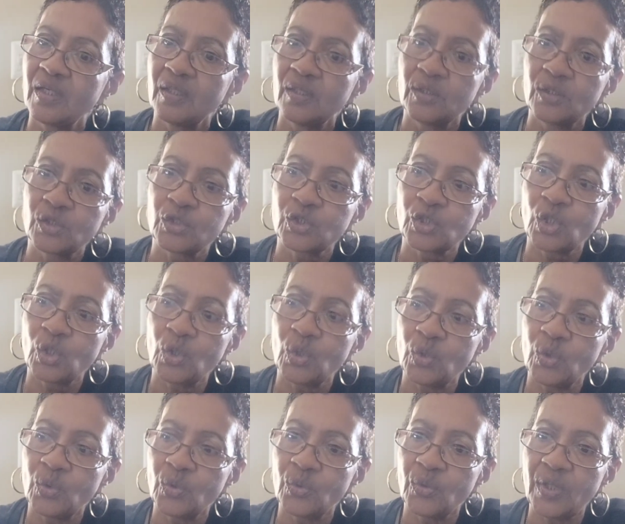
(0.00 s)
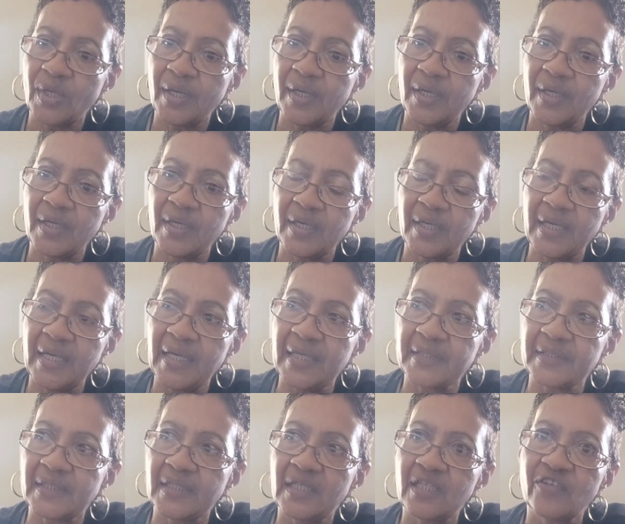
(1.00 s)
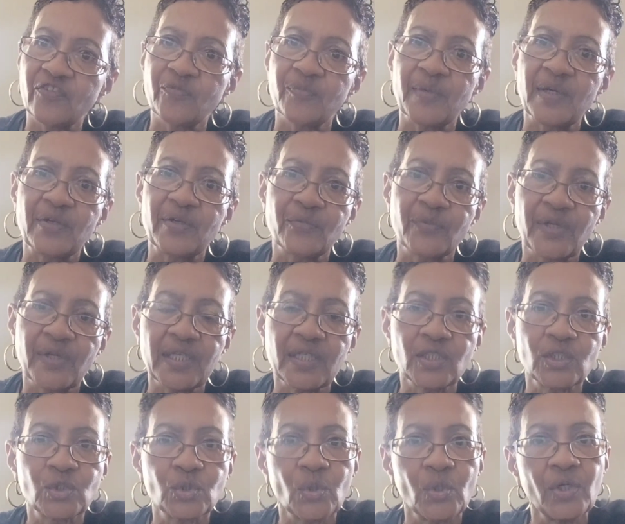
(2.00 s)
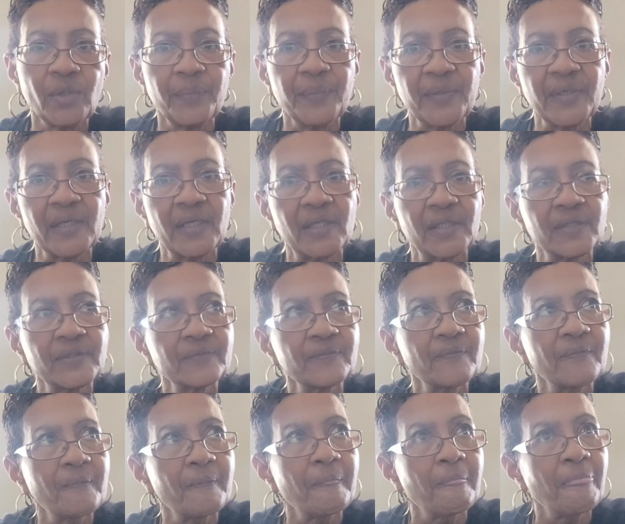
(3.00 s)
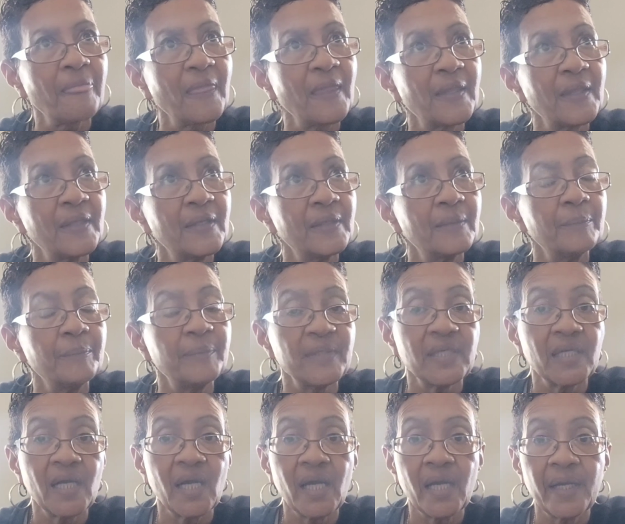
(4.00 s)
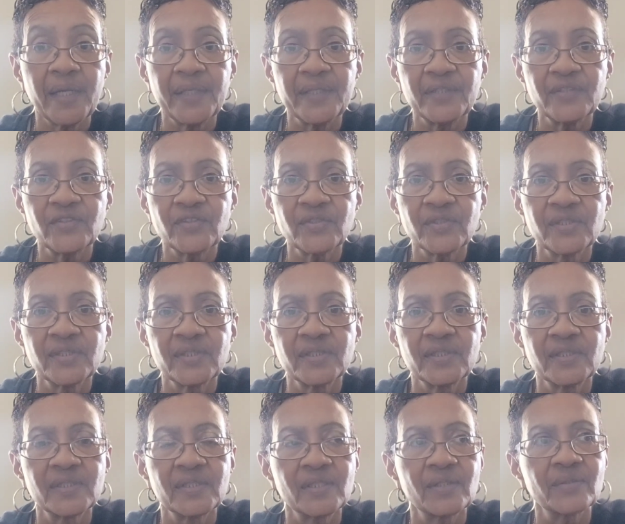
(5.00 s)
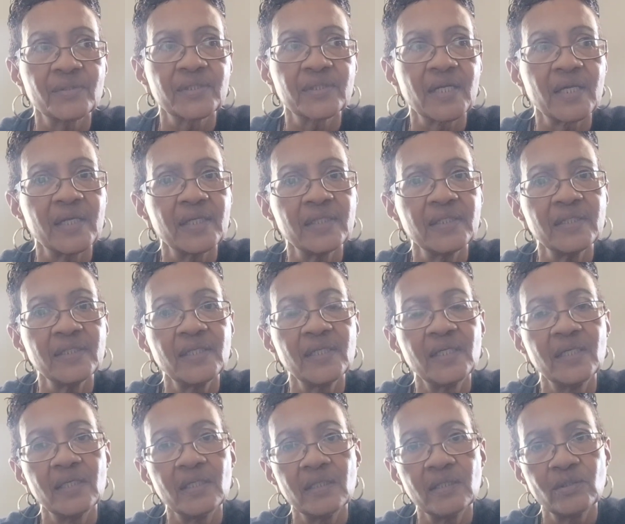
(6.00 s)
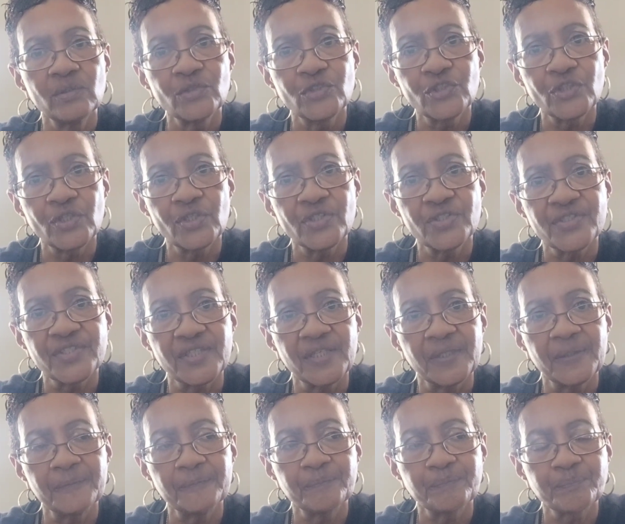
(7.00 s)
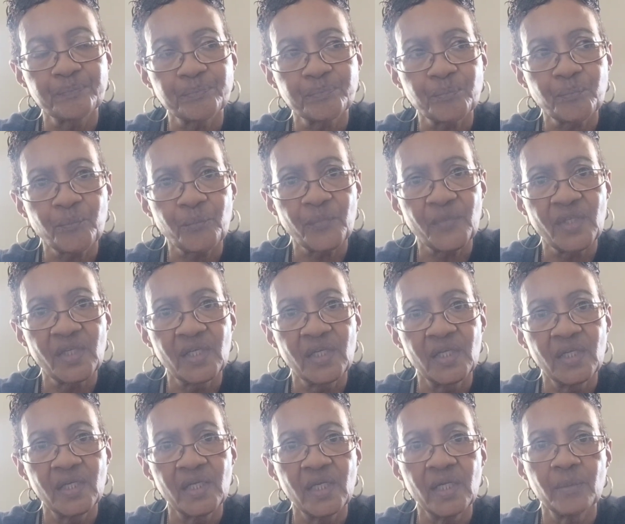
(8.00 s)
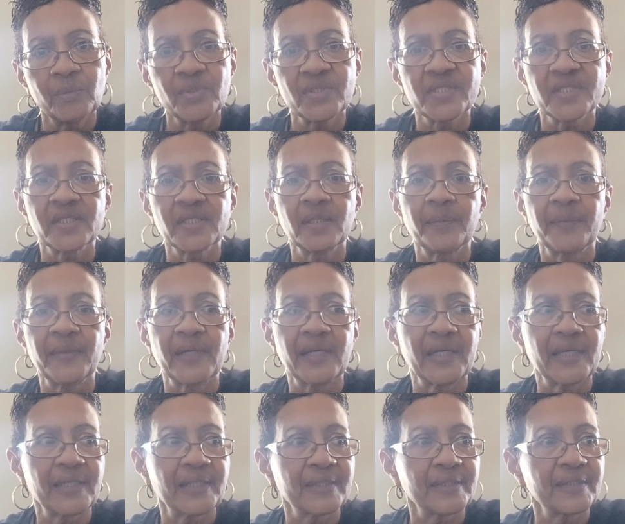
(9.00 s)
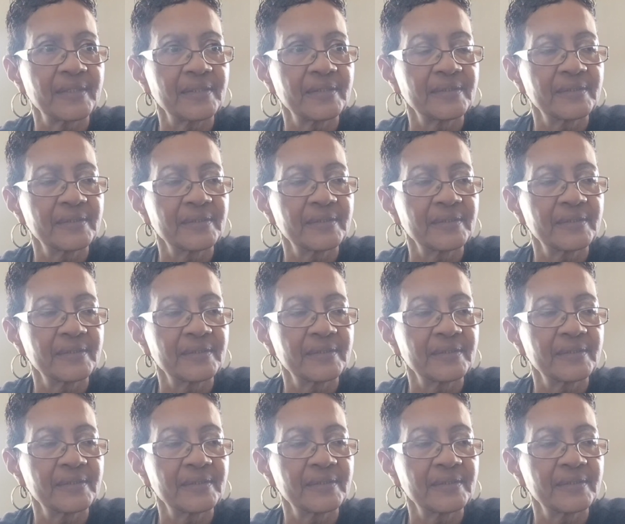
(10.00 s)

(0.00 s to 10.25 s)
So, and I left my ring doorbell behind, okay, in New Jersey. It was in a bag.